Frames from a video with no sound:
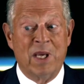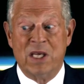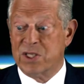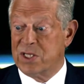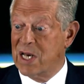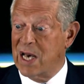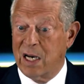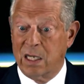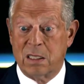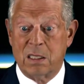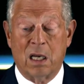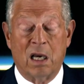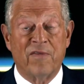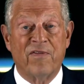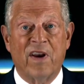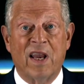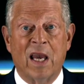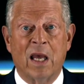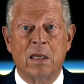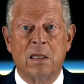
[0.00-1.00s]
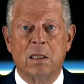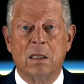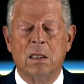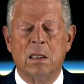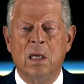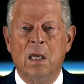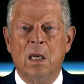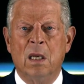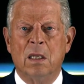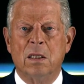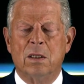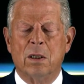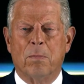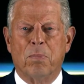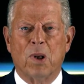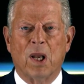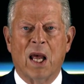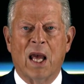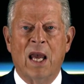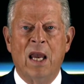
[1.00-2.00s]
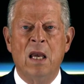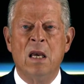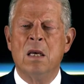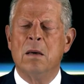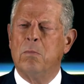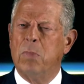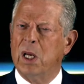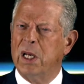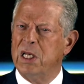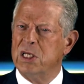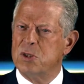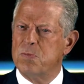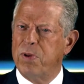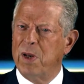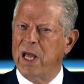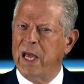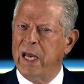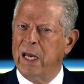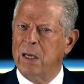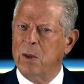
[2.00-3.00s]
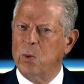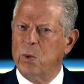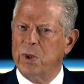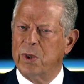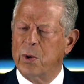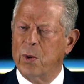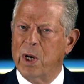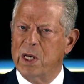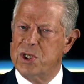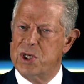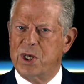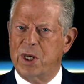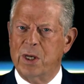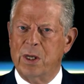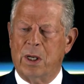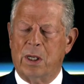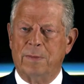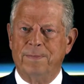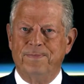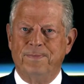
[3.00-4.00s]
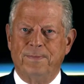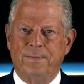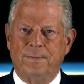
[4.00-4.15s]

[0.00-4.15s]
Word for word: He's got a tough hand to play, but he's playing it with great skill.